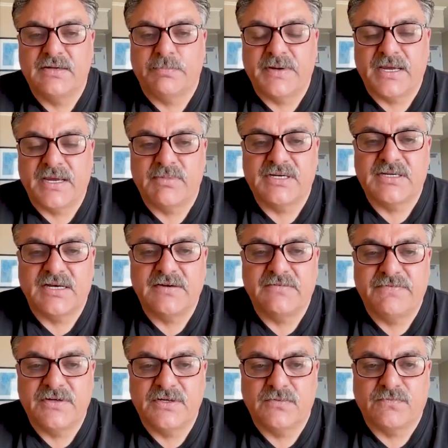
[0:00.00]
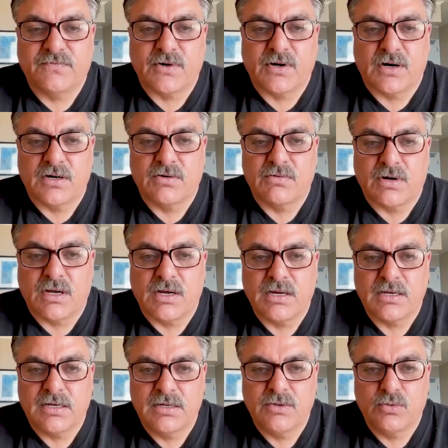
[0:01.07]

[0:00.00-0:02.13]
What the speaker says: a pegmatite field for hard rock,